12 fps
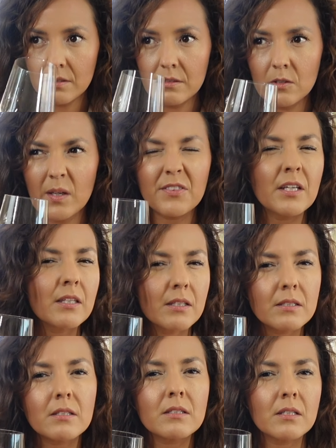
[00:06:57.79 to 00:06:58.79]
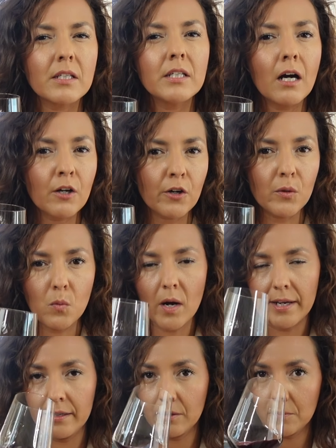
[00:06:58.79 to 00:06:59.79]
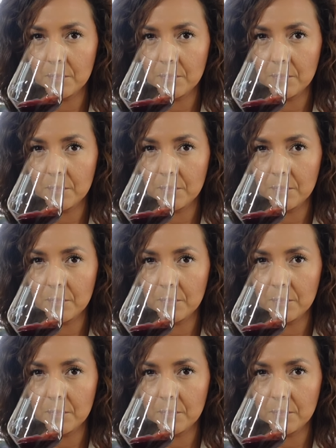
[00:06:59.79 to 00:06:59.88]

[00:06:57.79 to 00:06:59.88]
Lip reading: So I think this is a younger wine.